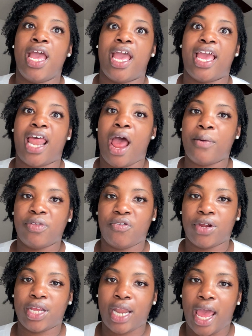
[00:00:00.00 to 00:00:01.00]
And I was
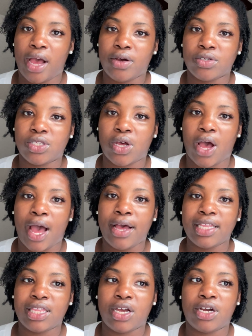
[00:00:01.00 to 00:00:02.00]
freaking out. So
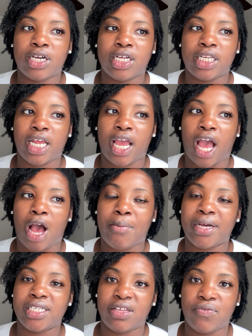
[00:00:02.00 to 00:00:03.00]
I thought that all
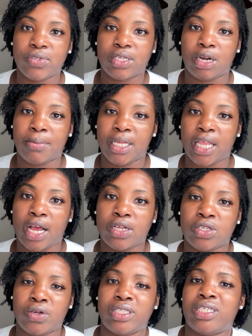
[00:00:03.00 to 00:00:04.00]
my stuff was going to be lost.
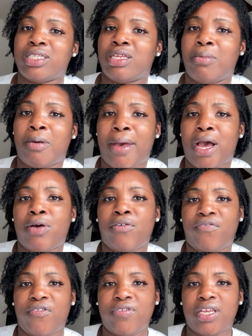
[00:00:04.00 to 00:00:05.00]
So it took them about
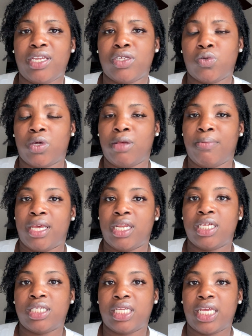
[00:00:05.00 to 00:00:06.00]
15 to 20
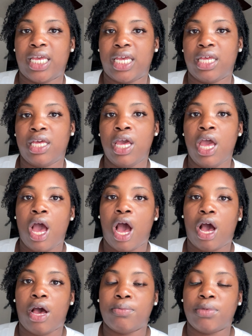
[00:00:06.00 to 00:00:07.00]
minutes to get
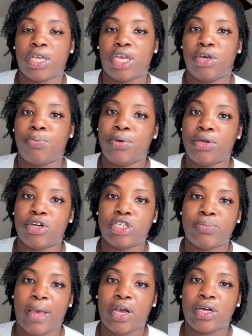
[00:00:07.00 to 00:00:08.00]
the computers
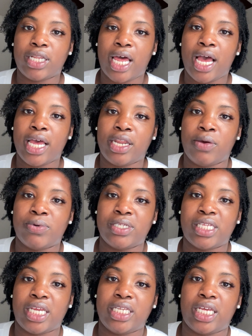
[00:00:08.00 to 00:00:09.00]
back online. And once
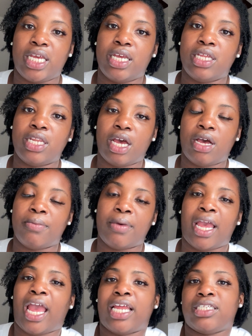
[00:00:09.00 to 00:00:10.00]
they did,
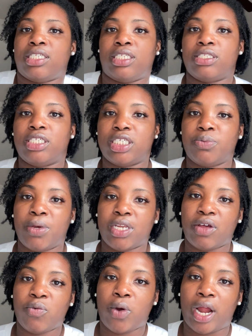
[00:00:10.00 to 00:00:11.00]
I just picked
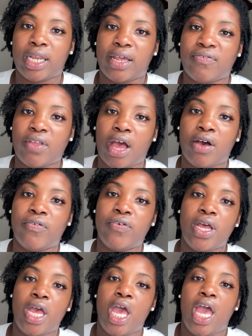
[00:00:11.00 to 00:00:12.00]
up where I left off.
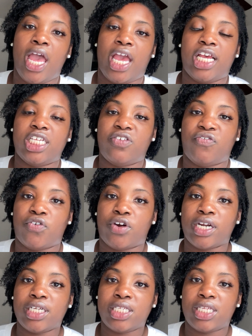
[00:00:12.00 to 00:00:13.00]
As far
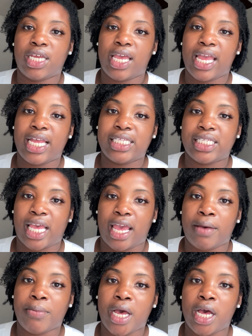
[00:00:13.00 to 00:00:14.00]
as the
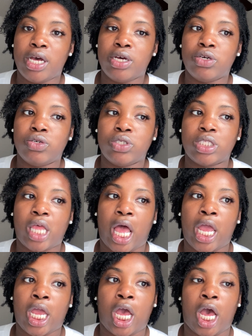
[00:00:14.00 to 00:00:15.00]
exam goes,
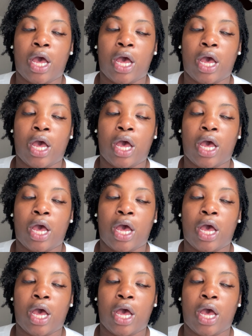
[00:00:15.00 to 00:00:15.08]
like,